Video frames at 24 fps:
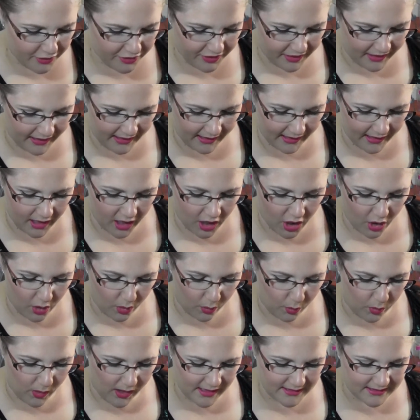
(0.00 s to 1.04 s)
thing
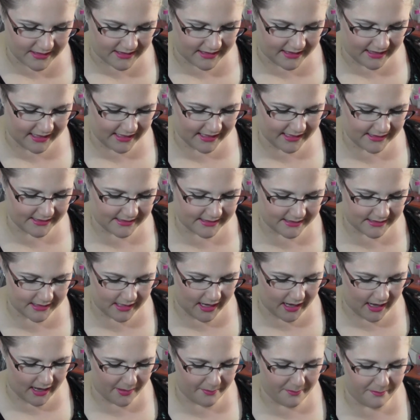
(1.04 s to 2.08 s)
was this
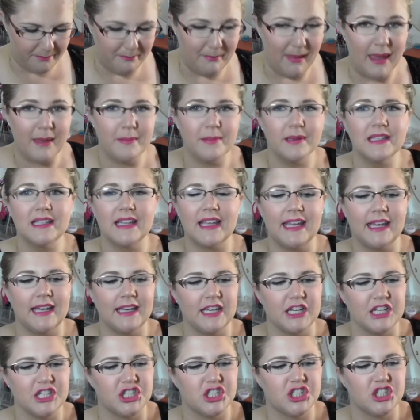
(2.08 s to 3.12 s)
um,
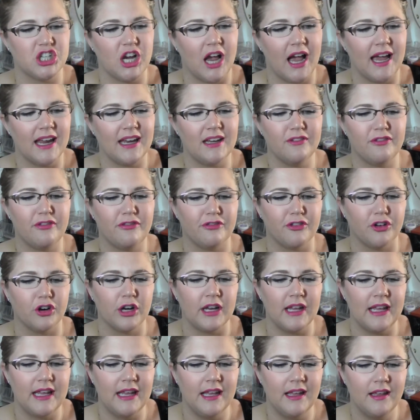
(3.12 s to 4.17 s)
Maybelline Shine
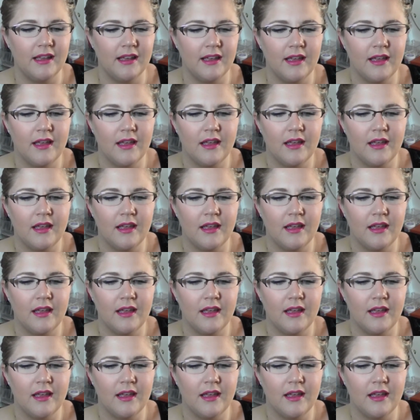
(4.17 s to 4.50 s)
Free